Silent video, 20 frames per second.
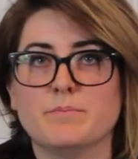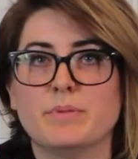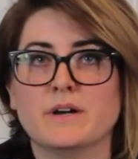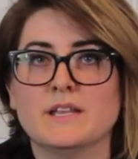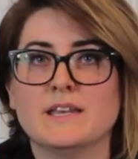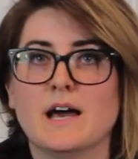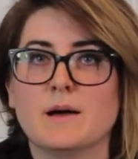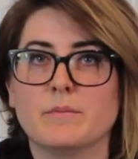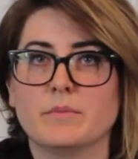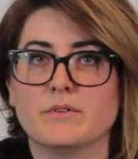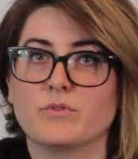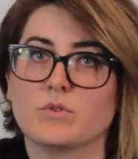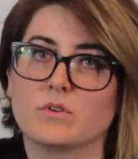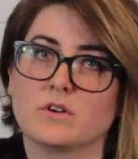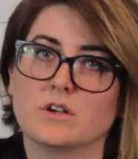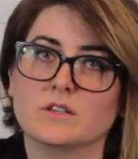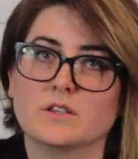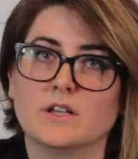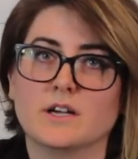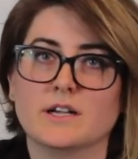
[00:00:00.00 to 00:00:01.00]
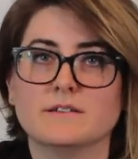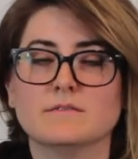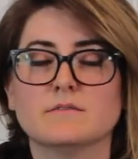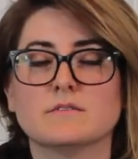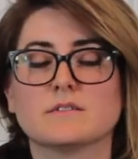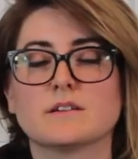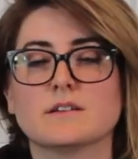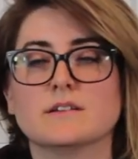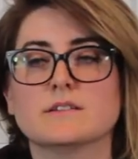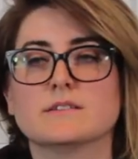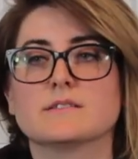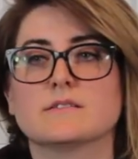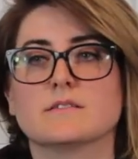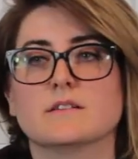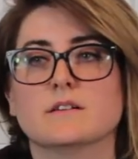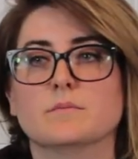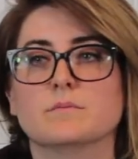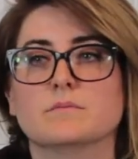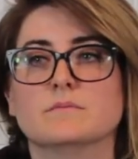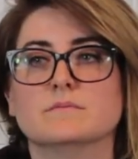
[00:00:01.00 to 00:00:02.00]
but not before online, because
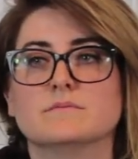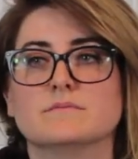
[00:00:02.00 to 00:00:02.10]
um,